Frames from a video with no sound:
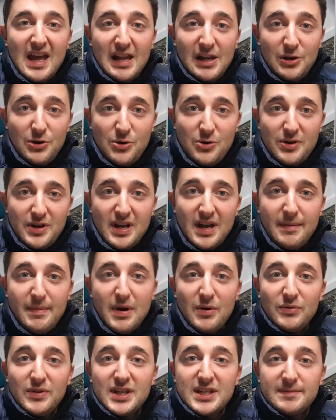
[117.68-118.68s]
and learn
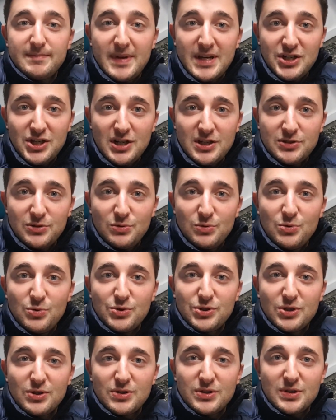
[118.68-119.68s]
about the special
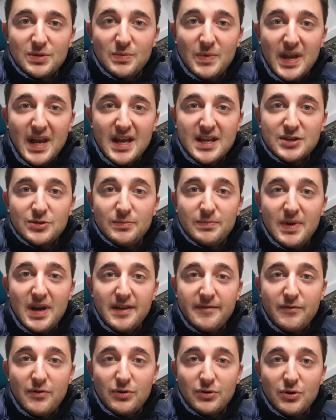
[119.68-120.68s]
solutions we can
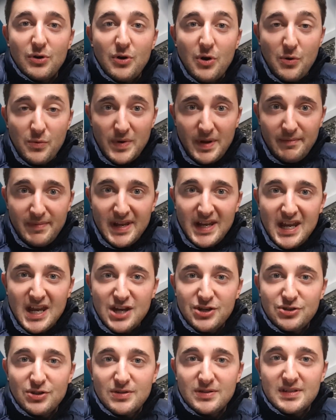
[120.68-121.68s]
supply for your own
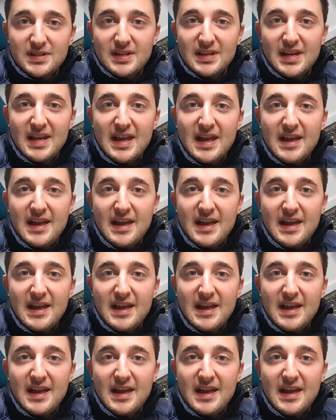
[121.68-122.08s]
applications,